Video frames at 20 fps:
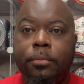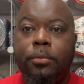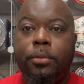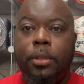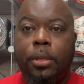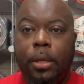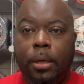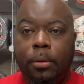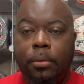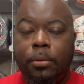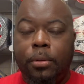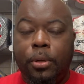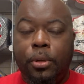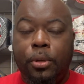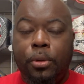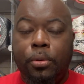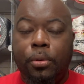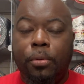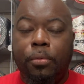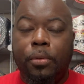you know, the
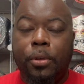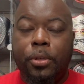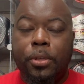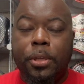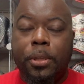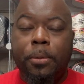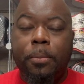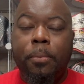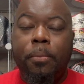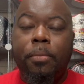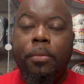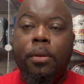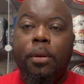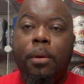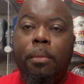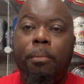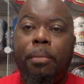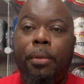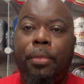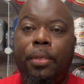newer version.
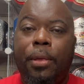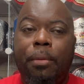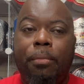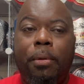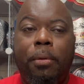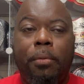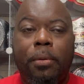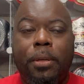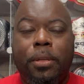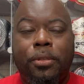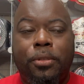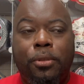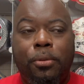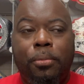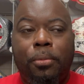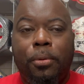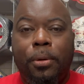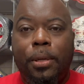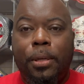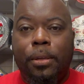But then we went to
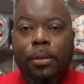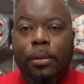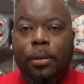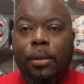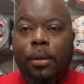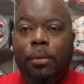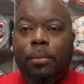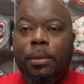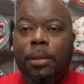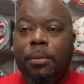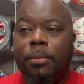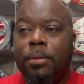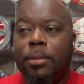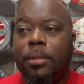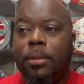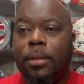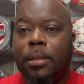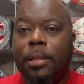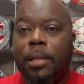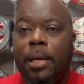2.0, and all we did was
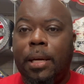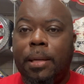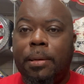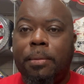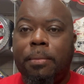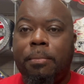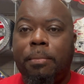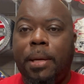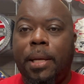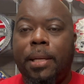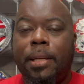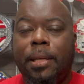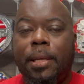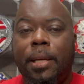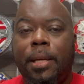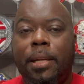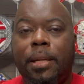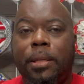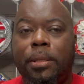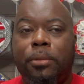took that, made the
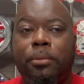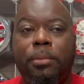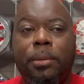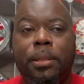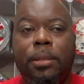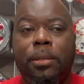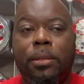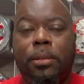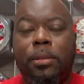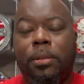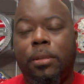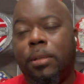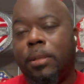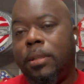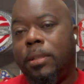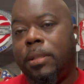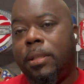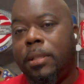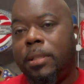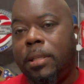N a little bit longer,
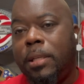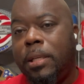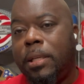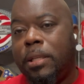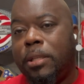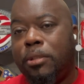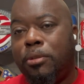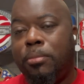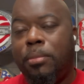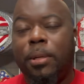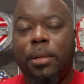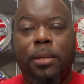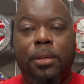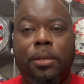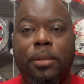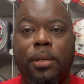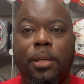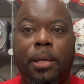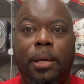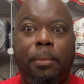the T a little bit
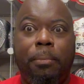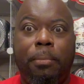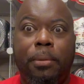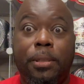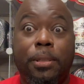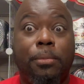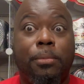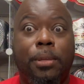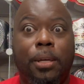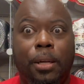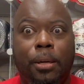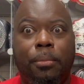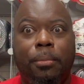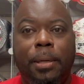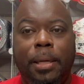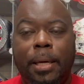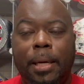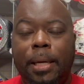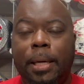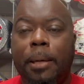longer, and put some color
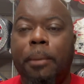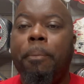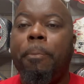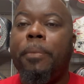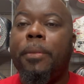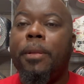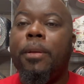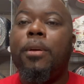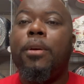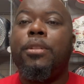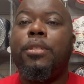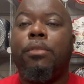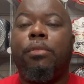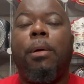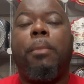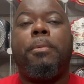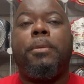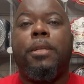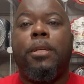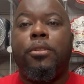behind it to
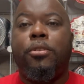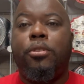represent